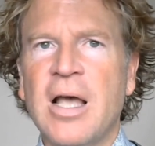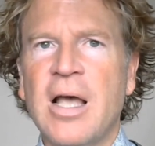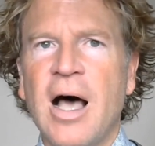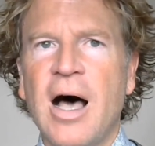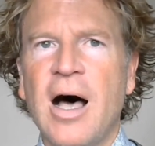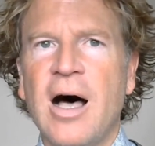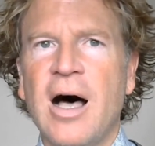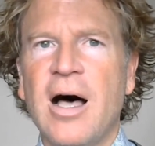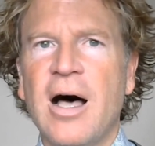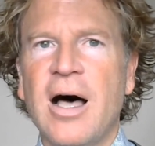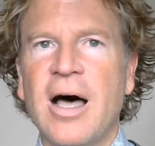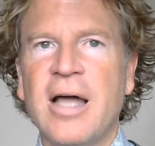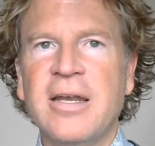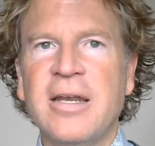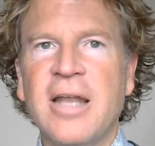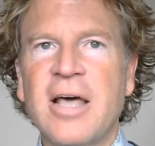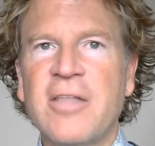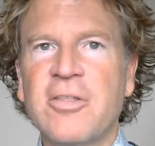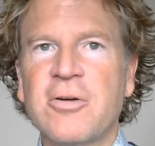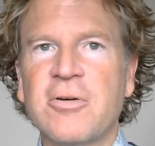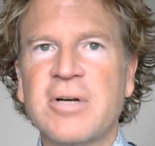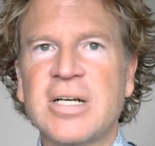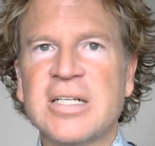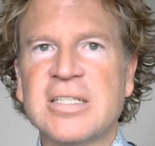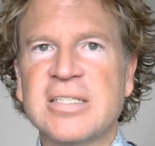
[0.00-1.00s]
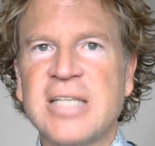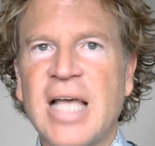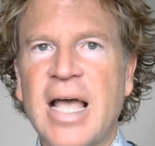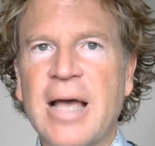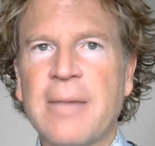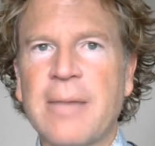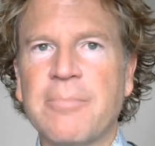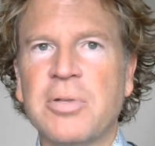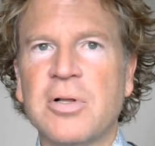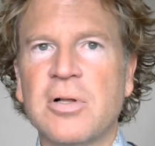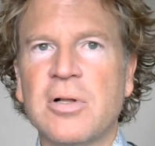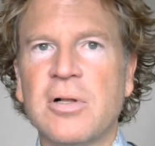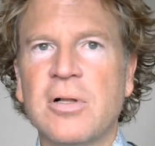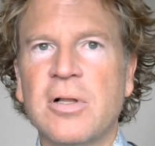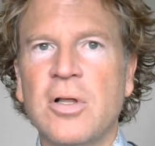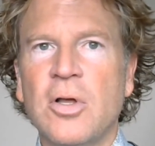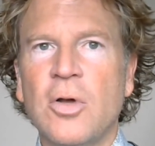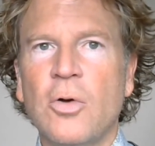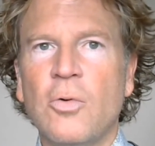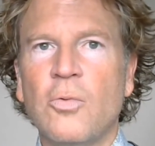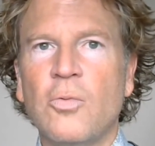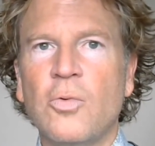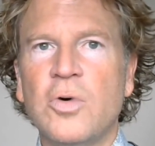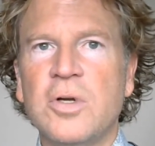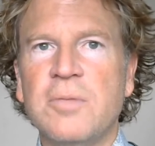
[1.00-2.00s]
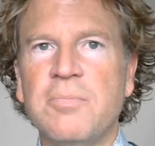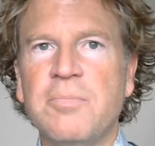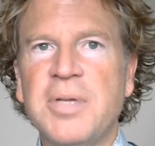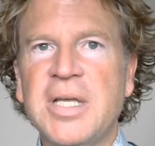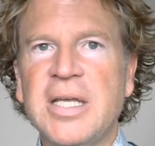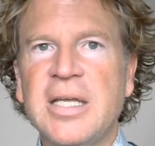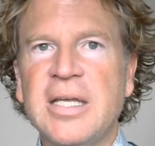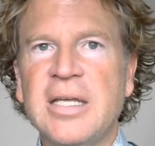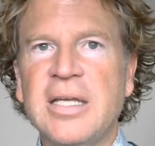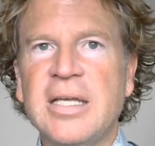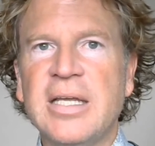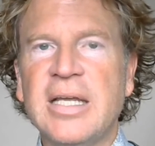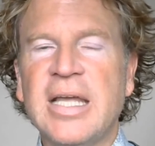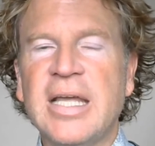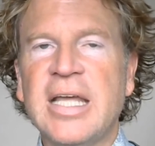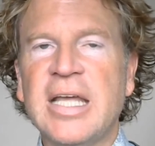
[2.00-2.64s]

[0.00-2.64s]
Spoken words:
Another example would be